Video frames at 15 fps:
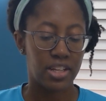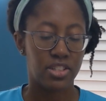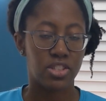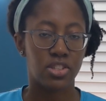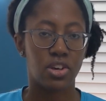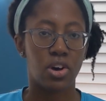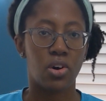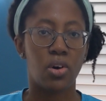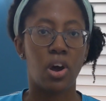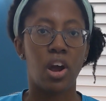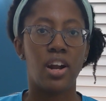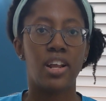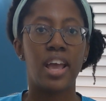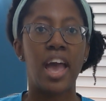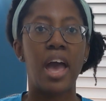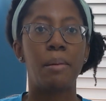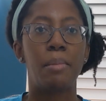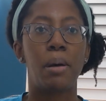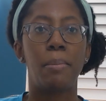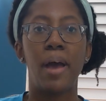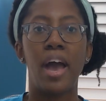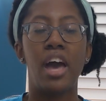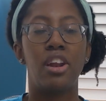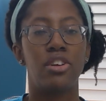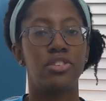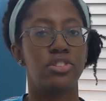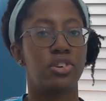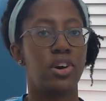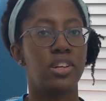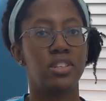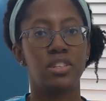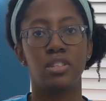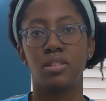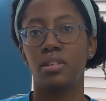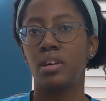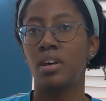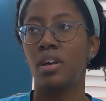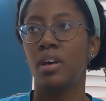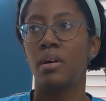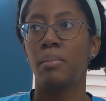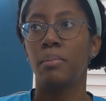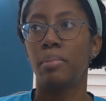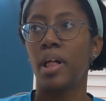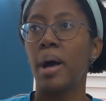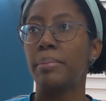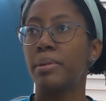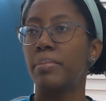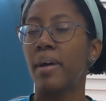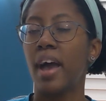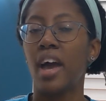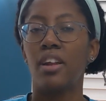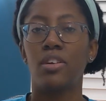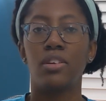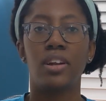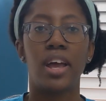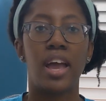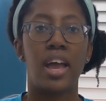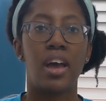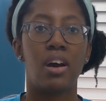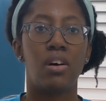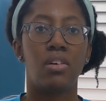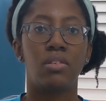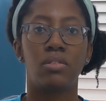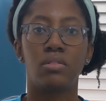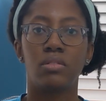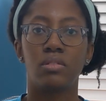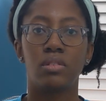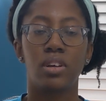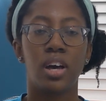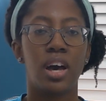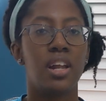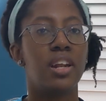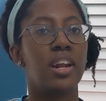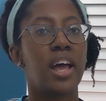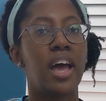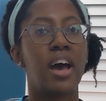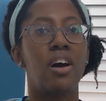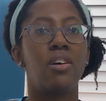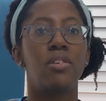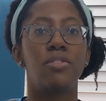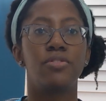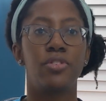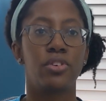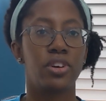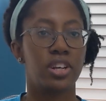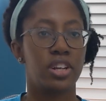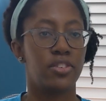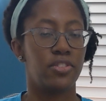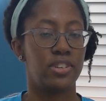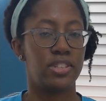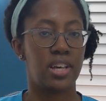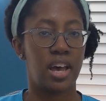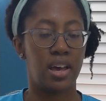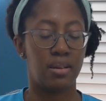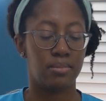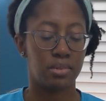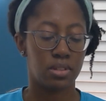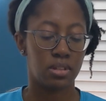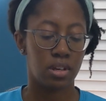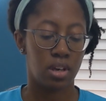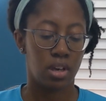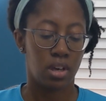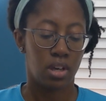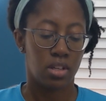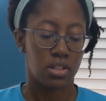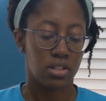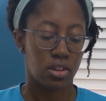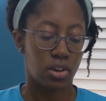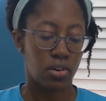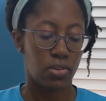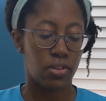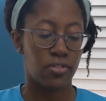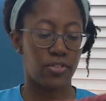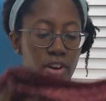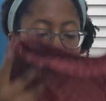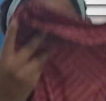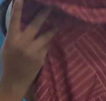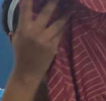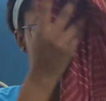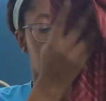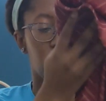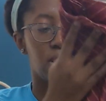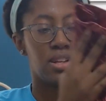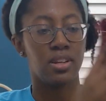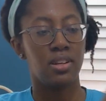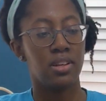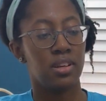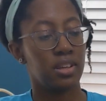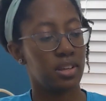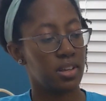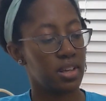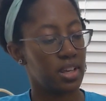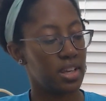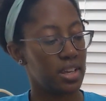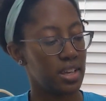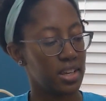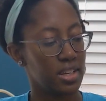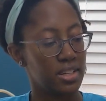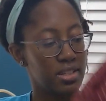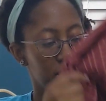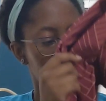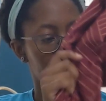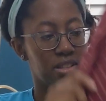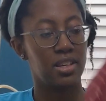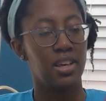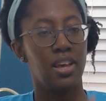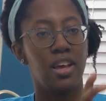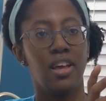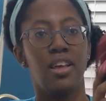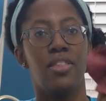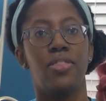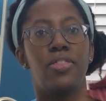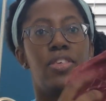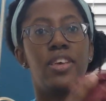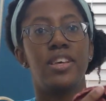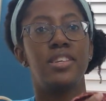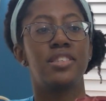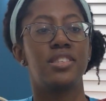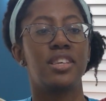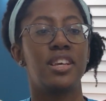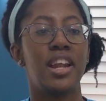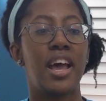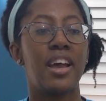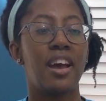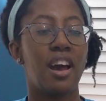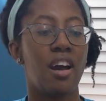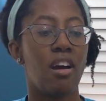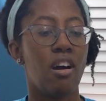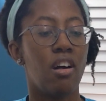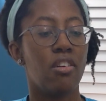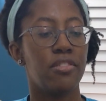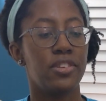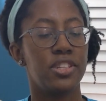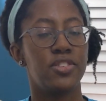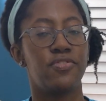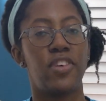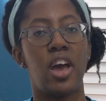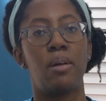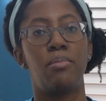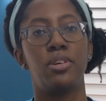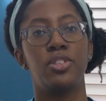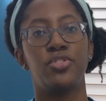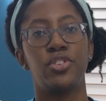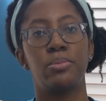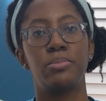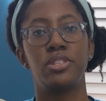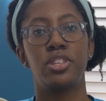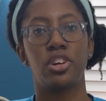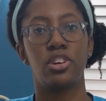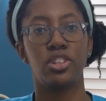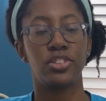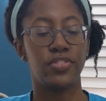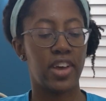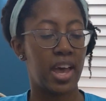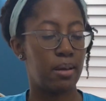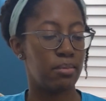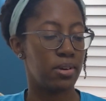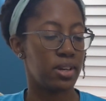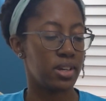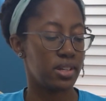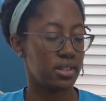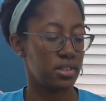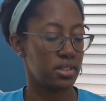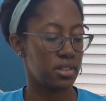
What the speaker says: so I already had my pattern, so I just plopped the pattern down, cut it out 4 different times. So the first one is this, and I got all of these fabrics from Surge Fabrics.